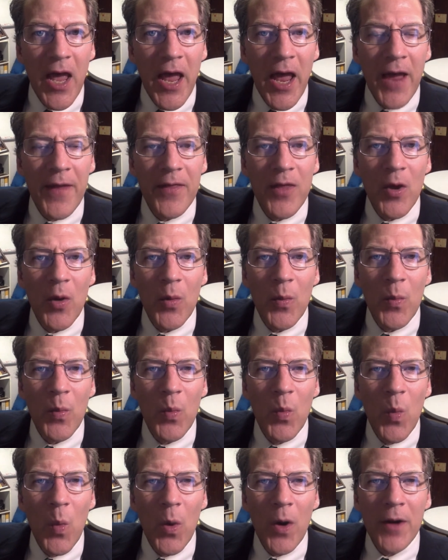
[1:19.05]
and they'll
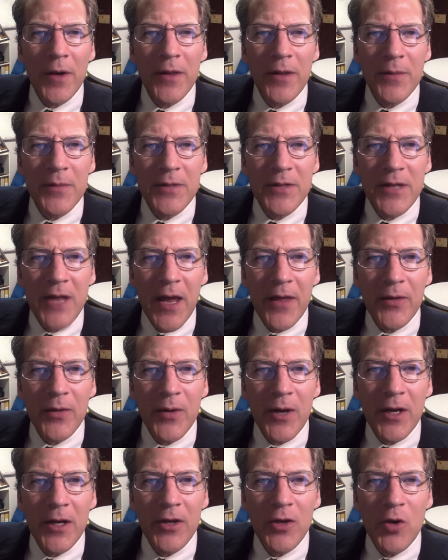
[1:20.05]
work them
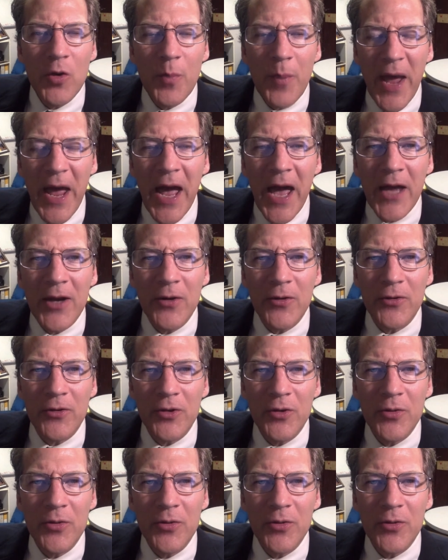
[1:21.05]
together in a new pattern,